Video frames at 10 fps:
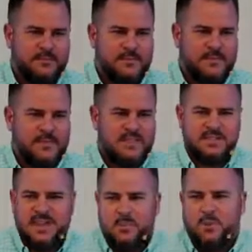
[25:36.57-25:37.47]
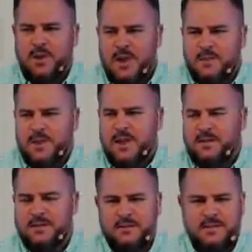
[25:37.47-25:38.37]
This is not preeminent,
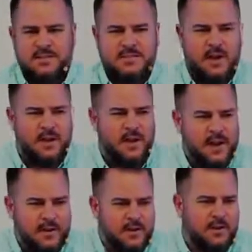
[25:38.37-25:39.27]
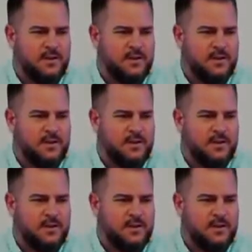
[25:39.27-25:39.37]
this is not our anchor.